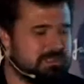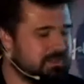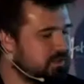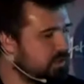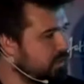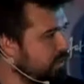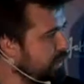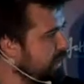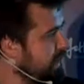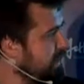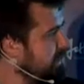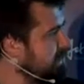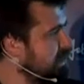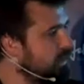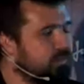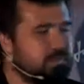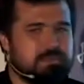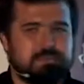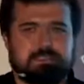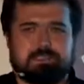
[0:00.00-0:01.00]
toy
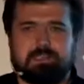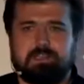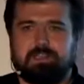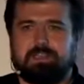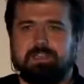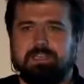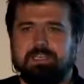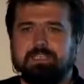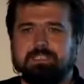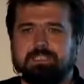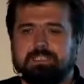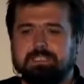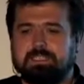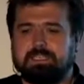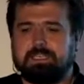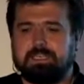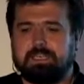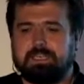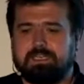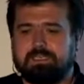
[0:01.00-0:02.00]
examples like this,
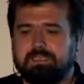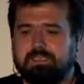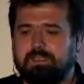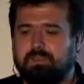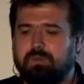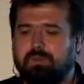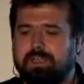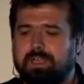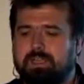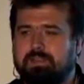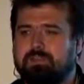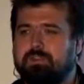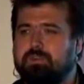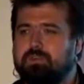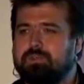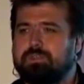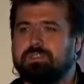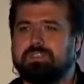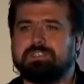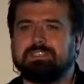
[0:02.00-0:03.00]
and you can't
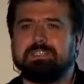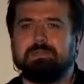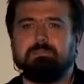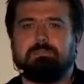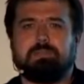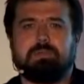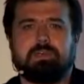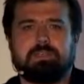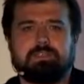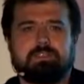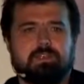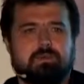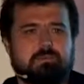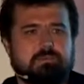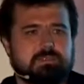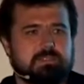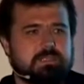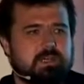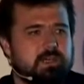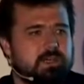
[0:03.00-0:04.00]
use simple
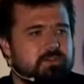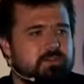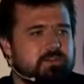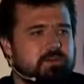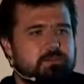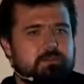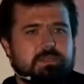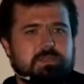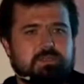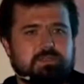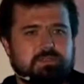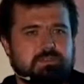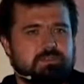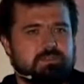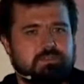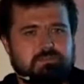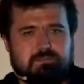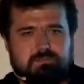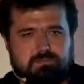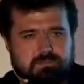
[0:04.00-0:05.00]
examples either,
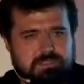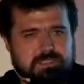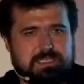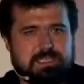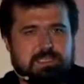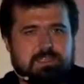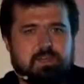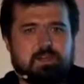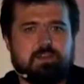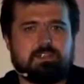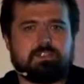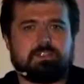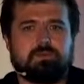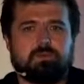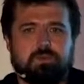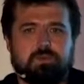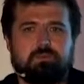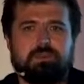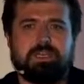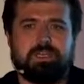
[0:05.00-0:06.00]
because still the answer
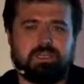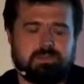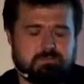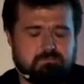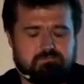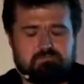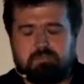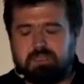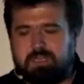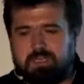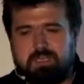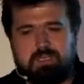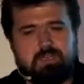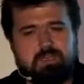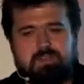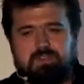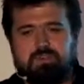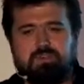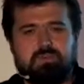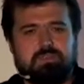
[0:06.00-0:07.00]
would be
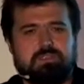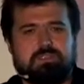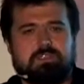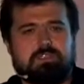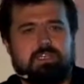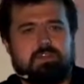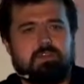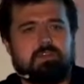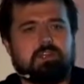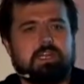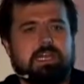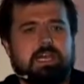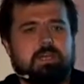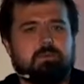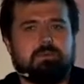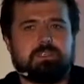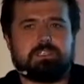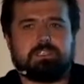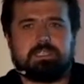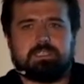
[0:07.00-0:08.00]
use another
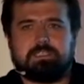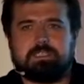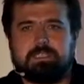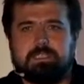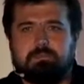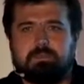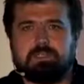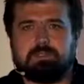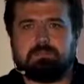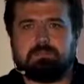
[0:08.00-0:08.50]
language than C++.